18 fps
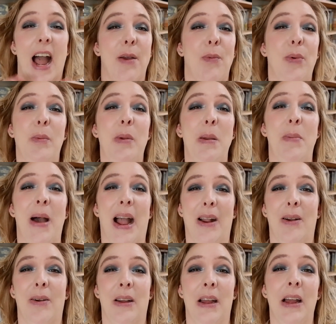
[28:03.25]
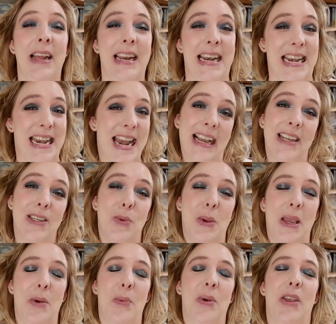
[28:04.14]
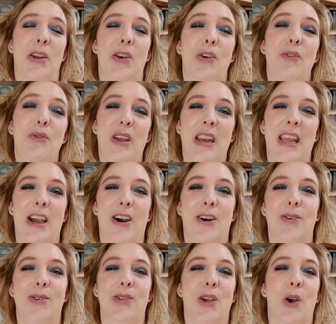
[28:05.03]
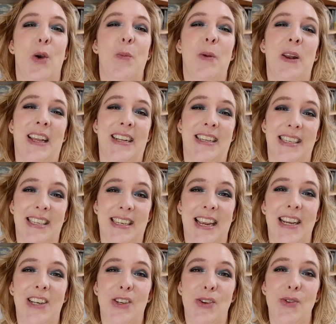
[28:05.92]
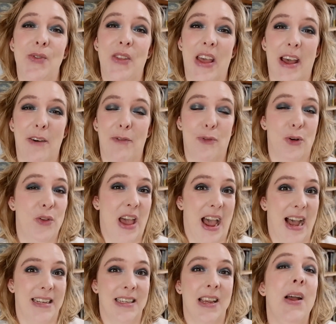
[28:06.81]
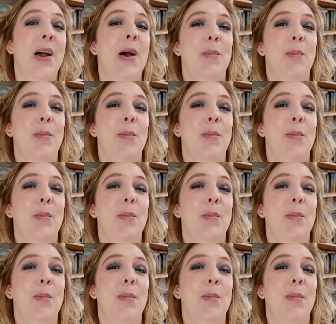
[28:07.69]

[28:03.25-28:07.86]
I will be back next week with a new video, so I hope you'd like to stay tuned for that,